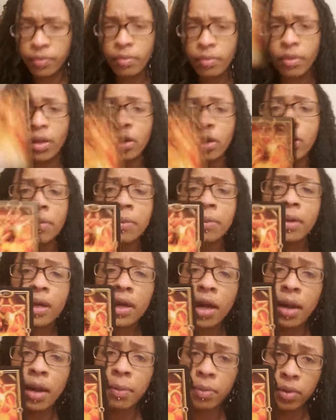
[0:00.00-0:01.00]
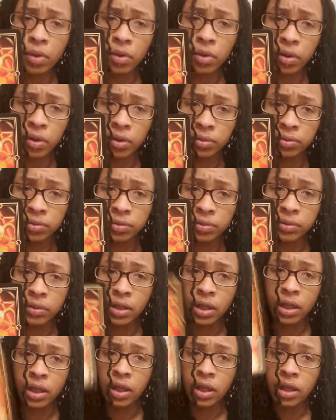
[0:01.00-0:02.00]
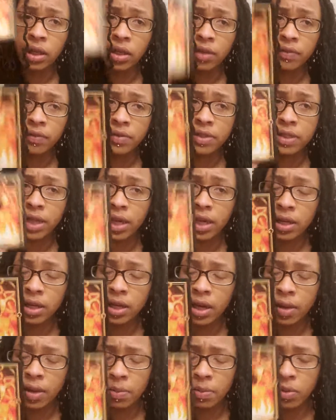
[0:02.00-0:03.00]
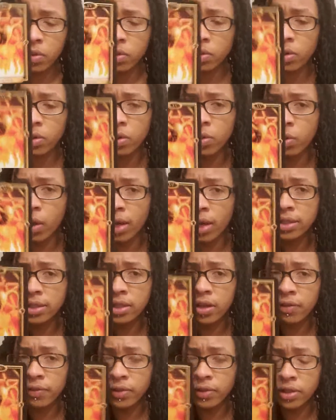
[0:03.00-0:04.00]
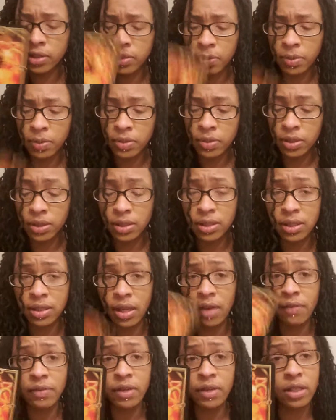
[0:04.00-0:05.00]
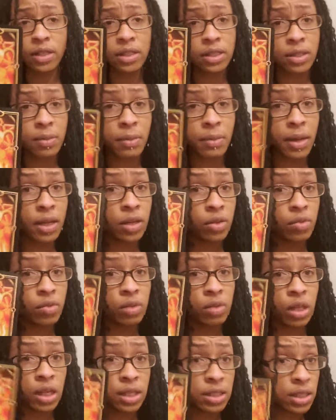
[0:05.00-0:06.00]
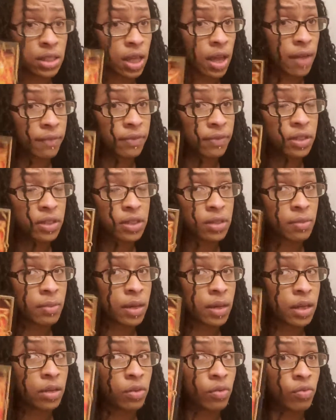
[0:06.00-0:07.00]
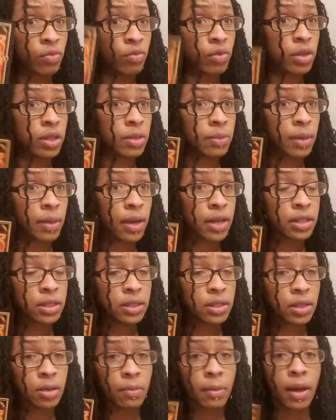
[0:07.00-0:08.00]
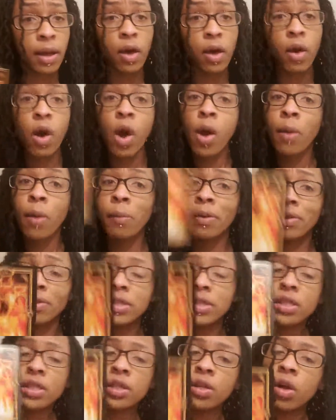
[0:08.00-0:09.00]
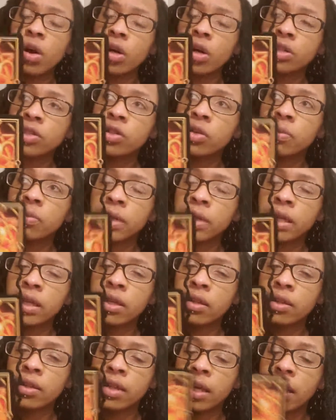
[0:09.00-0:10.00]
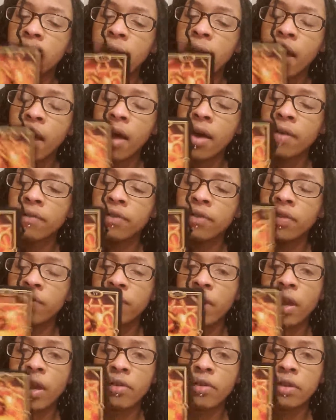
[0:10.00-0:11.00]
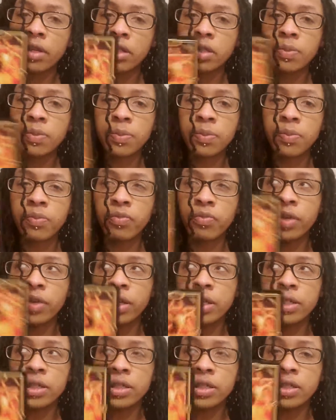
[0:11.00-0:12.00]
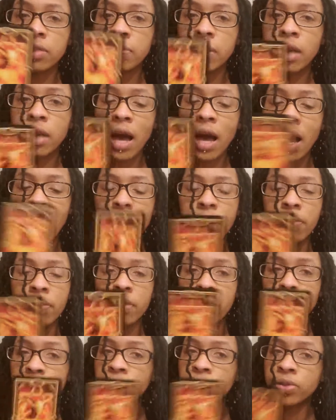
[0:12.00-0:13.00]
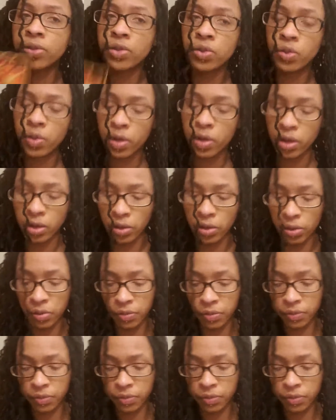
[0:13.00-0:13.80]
It could be a Capricorn. If it's not a Capricorn, watch out for this person. It's definitely somebody you lust after, somebody you're really passionate about. But this could also mean they have nefarious reasons behind them pursuing you.